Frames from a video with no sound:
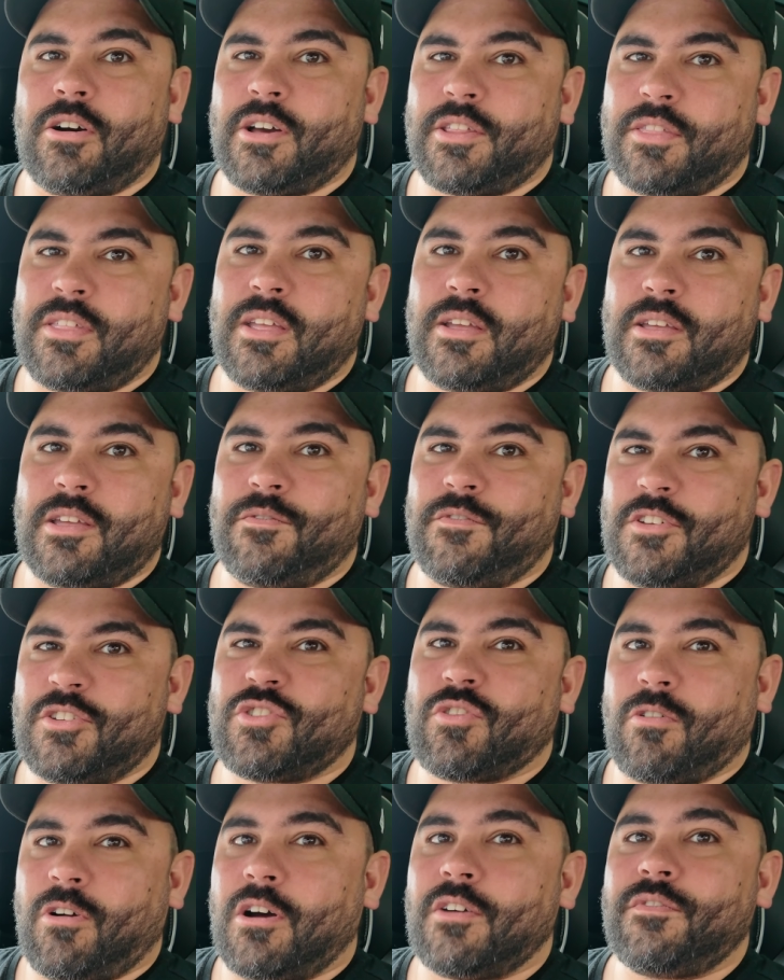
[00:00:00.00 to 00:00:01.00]
I think if you're
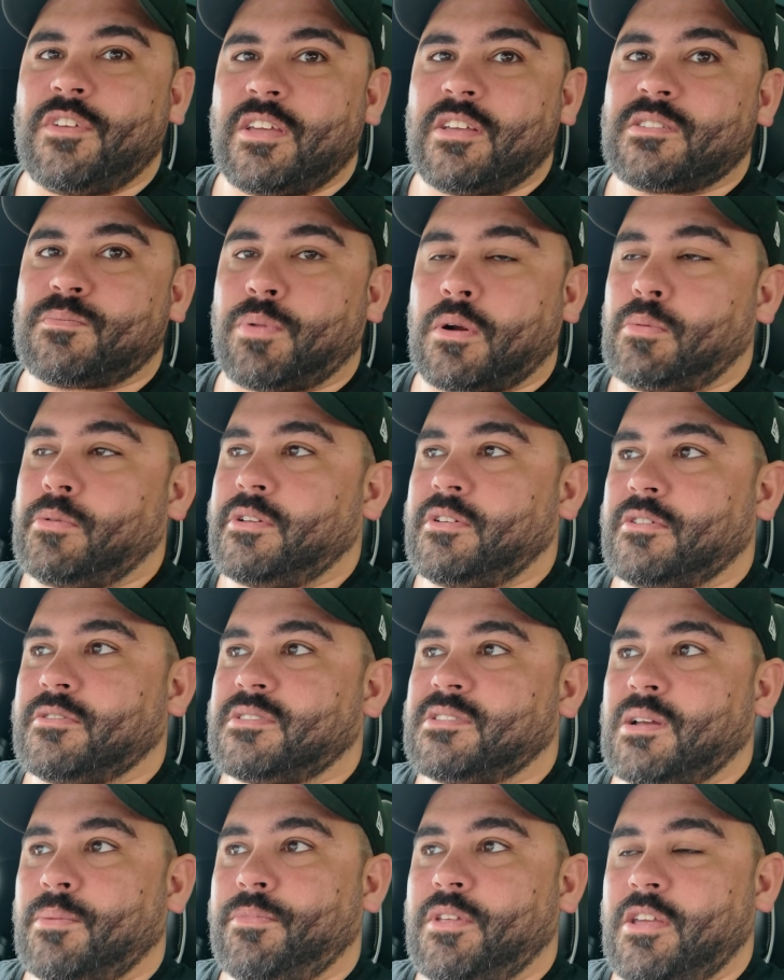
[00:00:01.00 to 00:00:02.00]
driving, it's probably
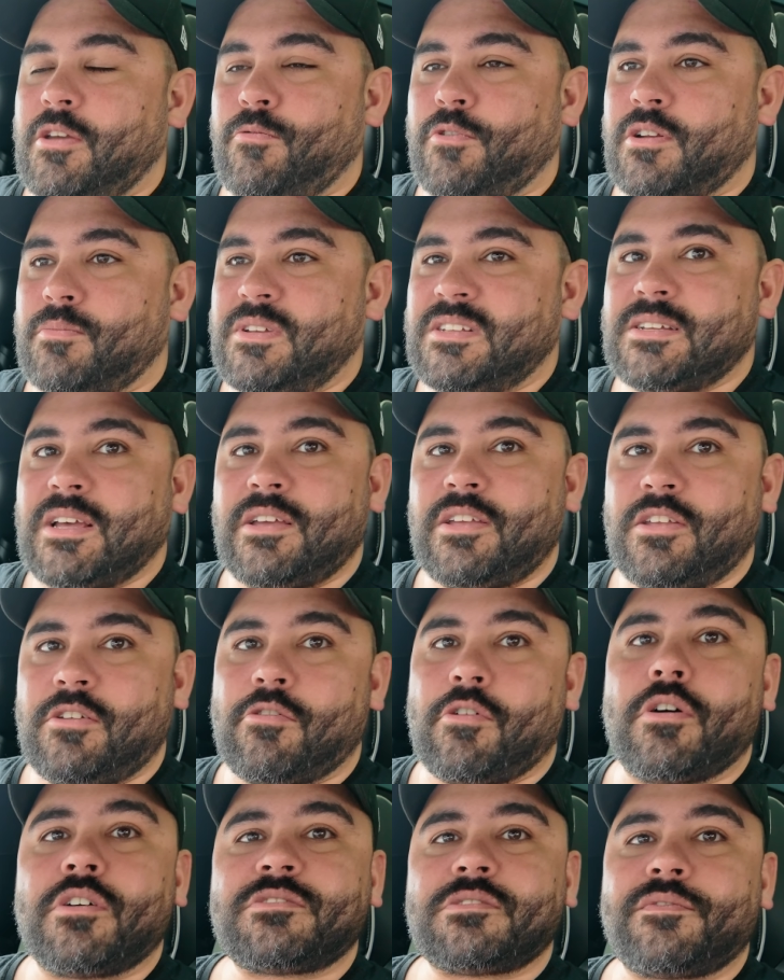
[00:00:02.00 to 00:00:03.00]
not something you want to be taking
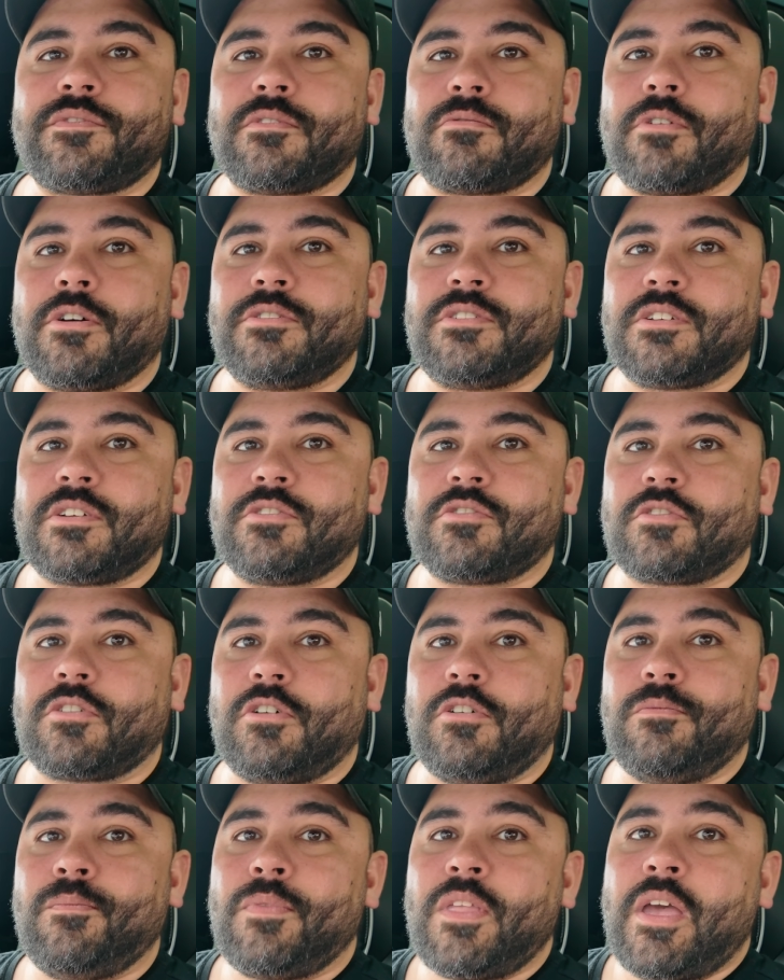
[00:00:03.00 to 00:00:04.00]
your eyes off the road to
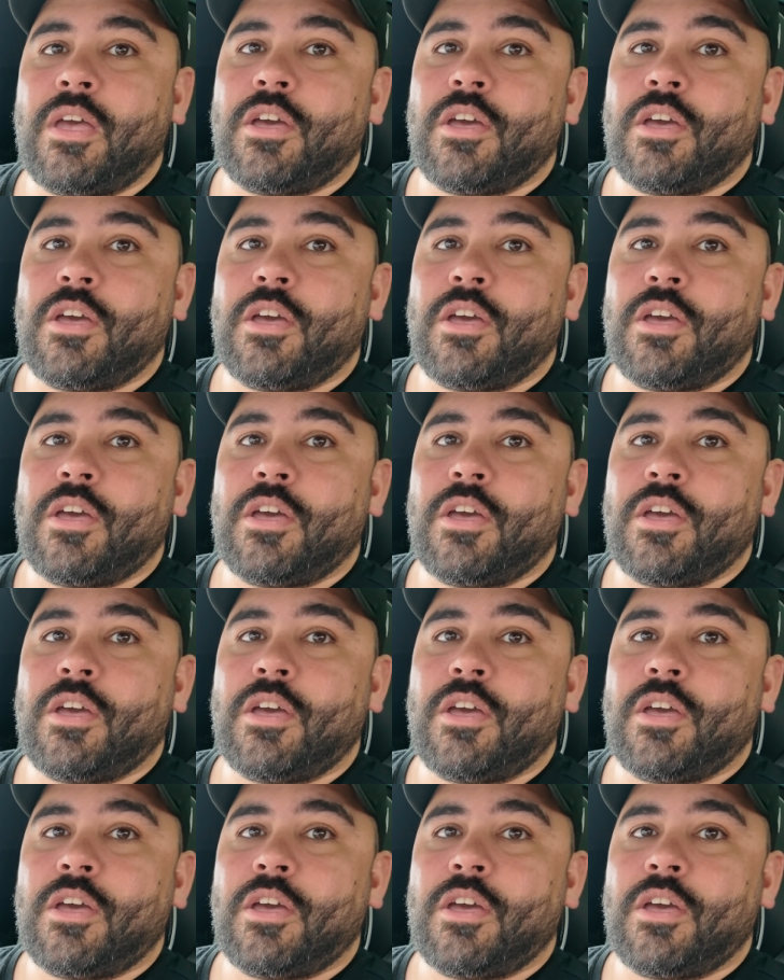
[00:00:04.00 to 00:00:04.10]
control.